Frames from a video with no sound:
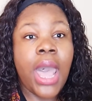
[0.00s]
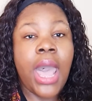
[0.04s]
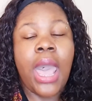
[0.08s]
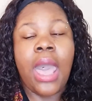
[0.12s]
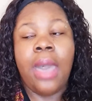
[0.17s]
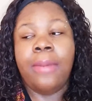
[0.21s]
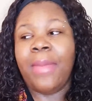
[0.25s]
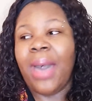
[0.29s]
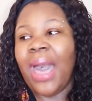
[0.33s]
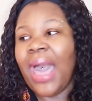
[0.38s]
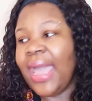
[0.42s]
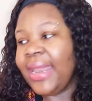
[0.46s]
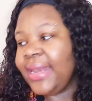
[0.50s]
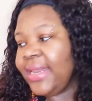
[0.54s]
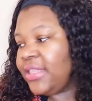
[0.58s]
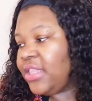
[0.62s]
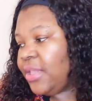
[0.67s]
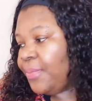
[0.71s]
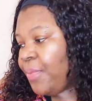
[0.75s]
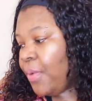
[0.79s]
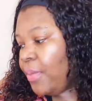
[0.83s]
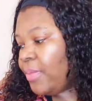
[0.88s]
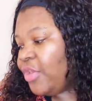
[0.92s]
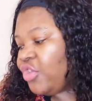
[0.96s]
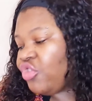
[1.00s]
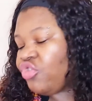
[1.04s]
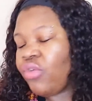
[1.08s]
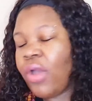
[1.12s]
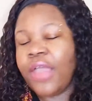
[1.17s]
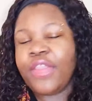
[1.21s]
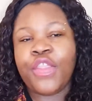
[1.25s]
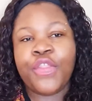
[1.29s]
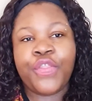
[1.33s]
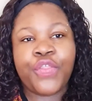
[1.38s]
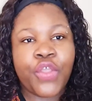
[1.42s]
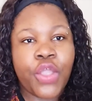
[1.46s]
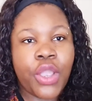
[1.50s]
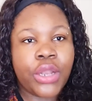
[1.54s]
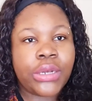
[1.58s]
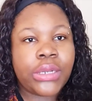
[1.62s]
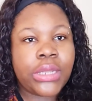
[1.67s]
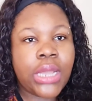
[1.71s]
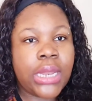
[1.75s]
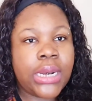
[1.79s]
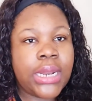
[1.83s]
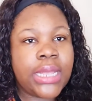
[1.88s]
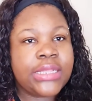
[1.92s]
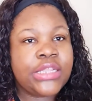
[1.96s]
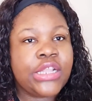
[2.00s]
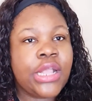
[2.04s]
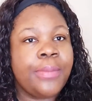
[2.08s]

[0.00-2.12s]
I need to probably try the 3rd color,